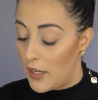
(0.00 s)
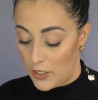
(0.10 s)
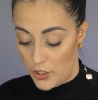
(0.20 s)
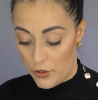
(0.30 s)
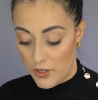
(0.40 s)

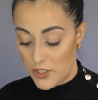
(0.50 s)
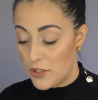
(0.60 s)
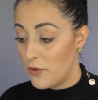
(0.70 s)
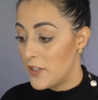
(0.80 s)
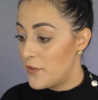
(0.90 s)
And you can
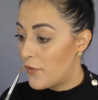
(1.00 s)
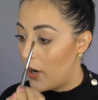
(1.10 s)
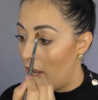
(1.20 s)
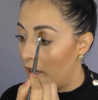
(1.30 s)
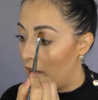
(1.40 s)
do this
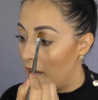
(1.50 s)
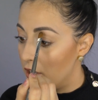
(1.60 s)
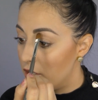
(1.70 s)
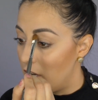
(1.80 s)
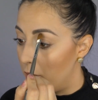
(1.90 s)
for any
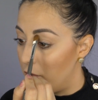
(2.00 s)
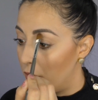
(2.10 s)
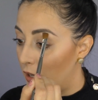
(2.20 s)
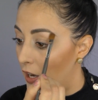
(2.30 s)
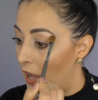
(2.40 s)
eye shape.
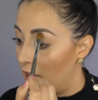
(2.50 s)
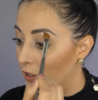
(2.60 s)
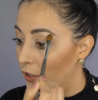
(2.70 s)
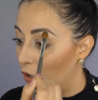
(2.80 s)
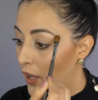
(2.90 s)
You can add
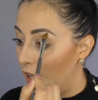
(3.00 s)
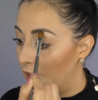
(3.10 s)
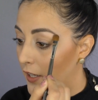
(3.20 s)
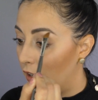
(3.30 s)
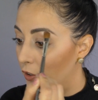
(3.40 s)
a little
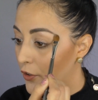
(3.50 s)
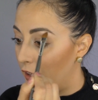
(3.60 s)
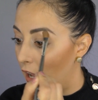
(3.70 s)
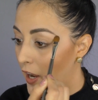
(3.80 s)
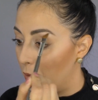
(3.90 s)
highlight under
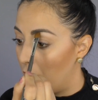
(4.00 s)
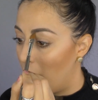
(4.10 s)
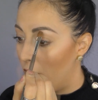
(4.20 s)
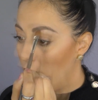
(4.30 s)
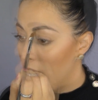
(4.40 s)
the
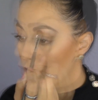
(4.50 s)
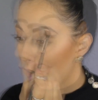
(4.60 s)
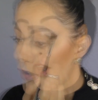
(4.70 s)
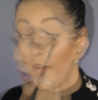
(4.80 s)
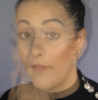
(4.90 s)
eyebrow.
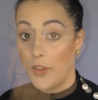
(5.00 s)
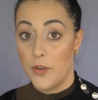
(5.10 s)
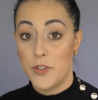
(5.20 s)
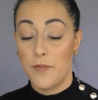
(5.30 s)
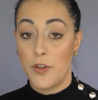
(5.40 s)
For
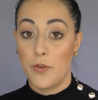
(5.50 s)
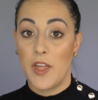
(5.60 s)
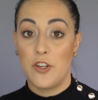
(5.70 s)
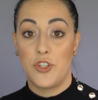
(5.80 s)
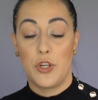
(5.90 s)
those of you
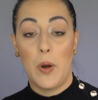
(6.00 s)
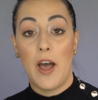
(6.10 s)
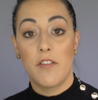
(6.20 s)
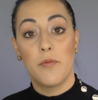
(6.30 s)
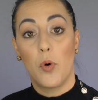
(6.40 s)
that do
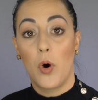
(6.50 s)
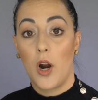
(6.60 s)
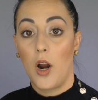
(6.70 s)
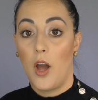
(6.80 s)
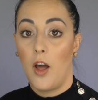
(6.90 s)
have
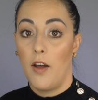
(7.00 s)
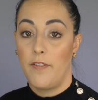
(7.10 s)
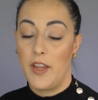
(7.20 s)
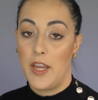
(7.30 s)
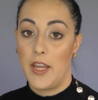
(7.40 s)
more
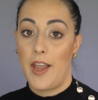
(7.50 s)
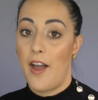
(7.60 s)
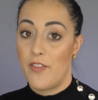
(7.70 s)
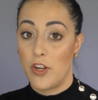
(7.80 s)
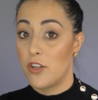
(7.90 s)
of a
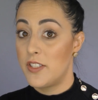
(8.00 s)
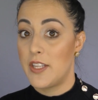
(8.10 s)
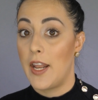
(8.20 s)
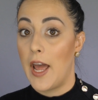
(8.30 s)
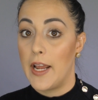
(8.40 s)
heavier
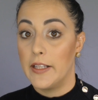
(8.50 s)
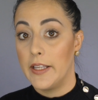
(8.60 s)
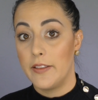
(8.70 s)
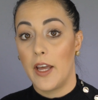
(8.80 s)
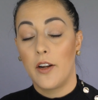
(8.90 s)
set
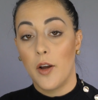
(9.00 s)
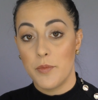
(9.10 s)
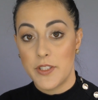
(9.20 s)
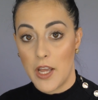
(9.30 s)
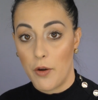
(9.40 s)
eyelid that
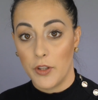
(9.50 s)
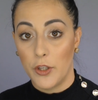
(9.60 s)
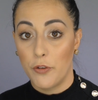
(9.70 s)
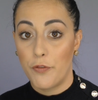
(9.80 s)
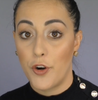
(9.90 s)
comes down a
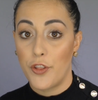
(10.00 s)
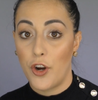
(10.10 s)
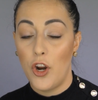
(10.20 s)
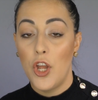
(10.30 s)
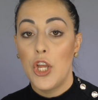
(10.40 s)
little further,